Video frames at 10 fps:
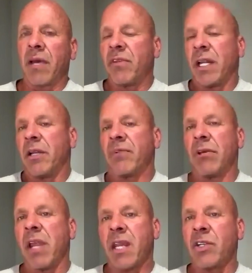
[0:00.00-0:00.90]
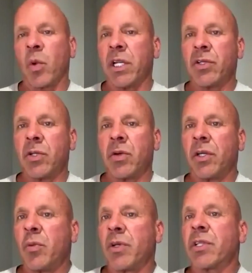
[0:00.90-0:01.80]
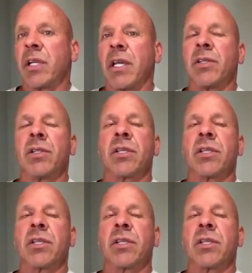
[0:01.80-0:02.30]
and I've deadlifted 822 on numerous occasions.